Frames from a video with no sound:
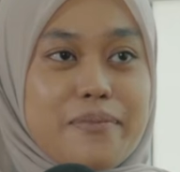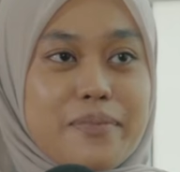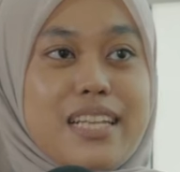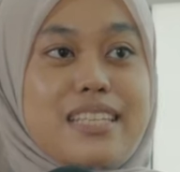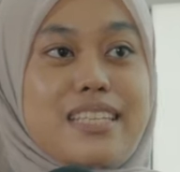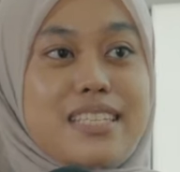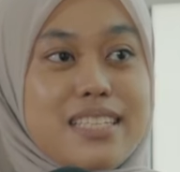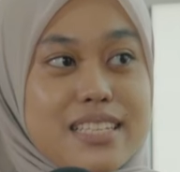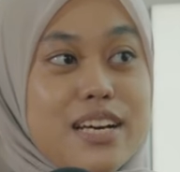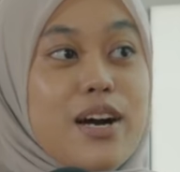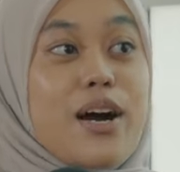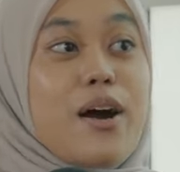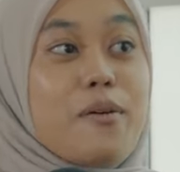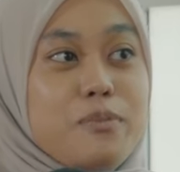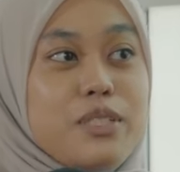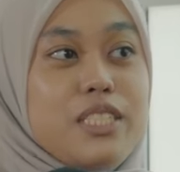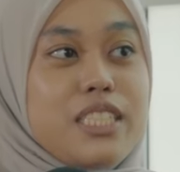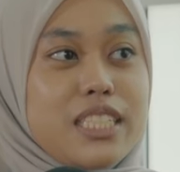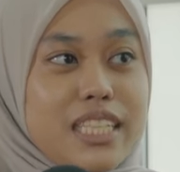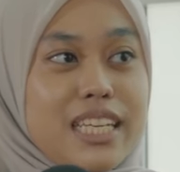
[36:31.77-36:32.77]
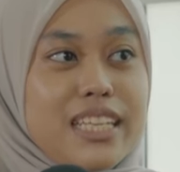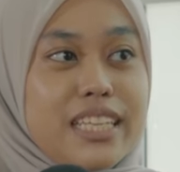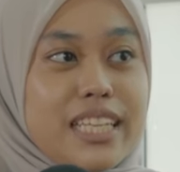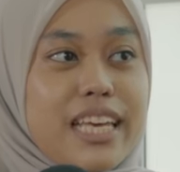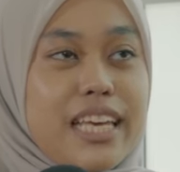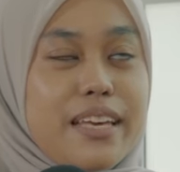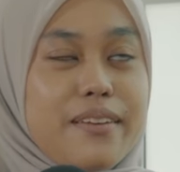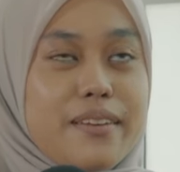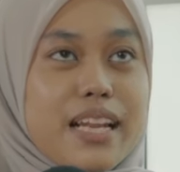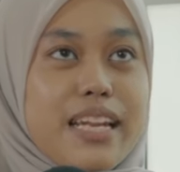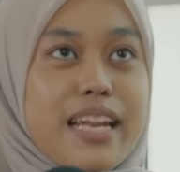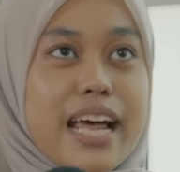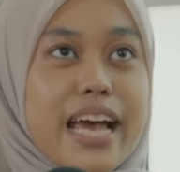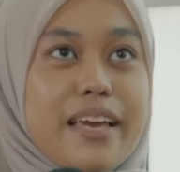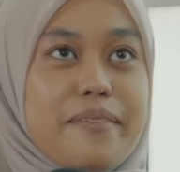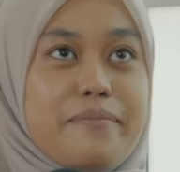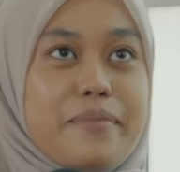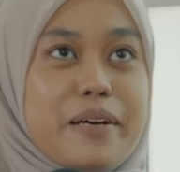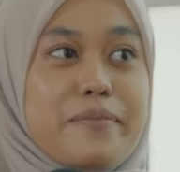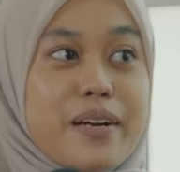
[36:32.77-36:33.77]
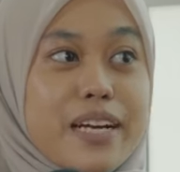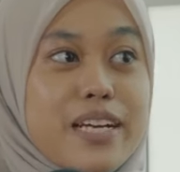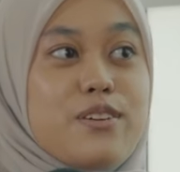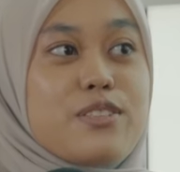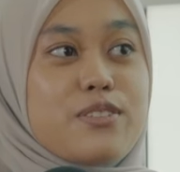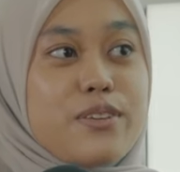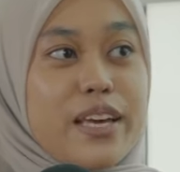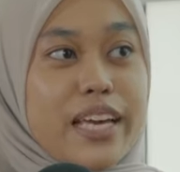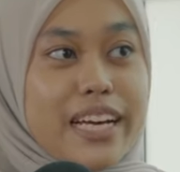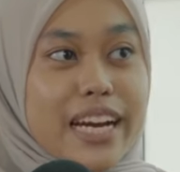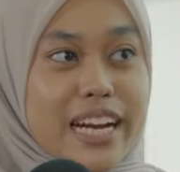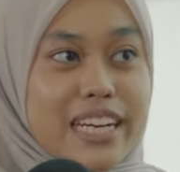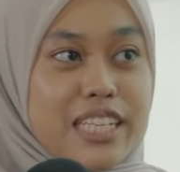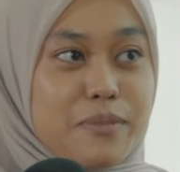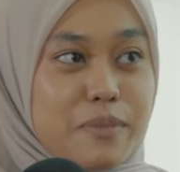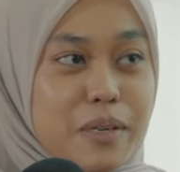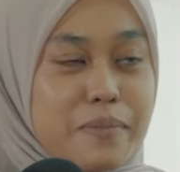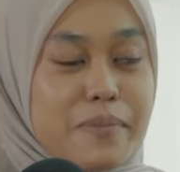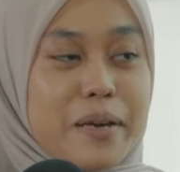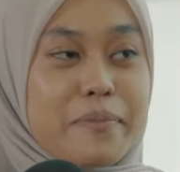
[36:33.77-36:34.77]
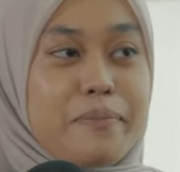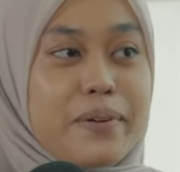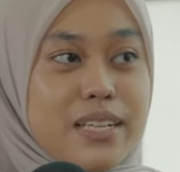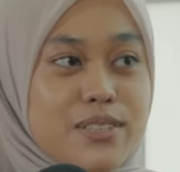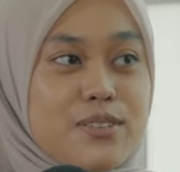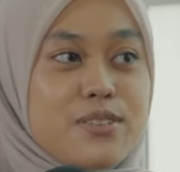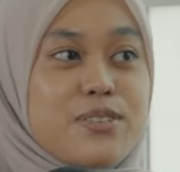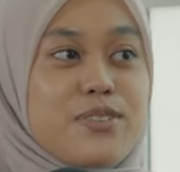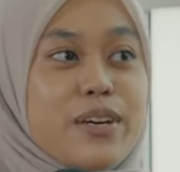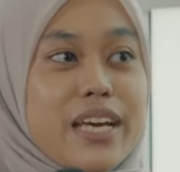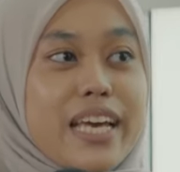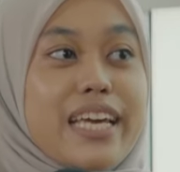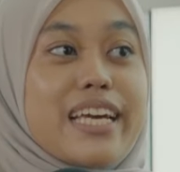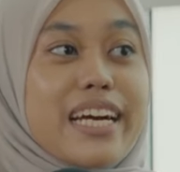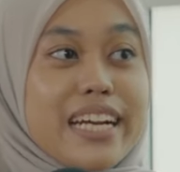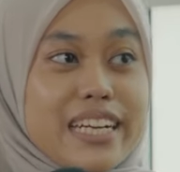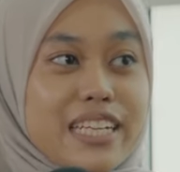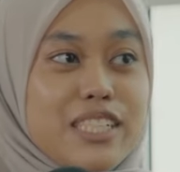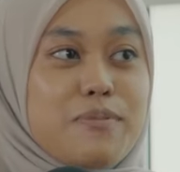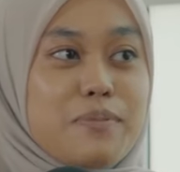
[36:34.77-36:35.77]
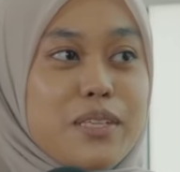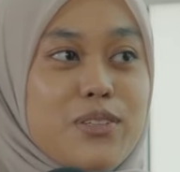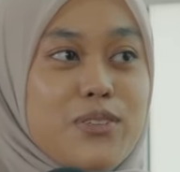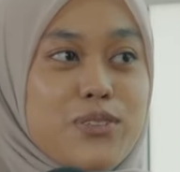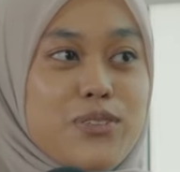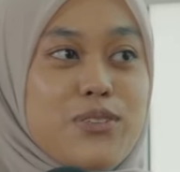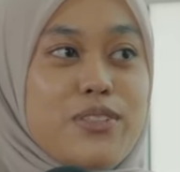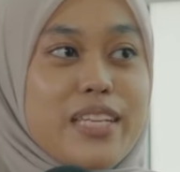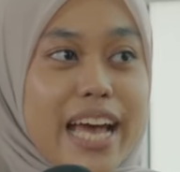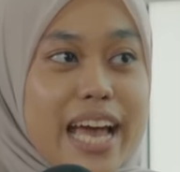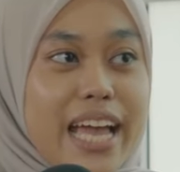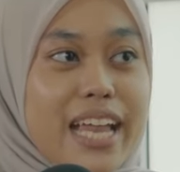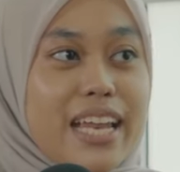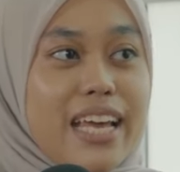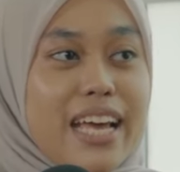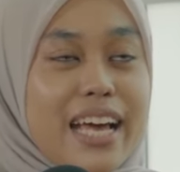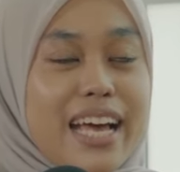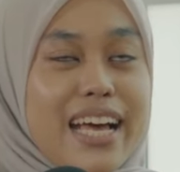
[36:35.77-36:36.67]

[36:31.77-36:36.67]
it is the opportunity, like my brother also encouraged me, my parents also encouraged me to do that.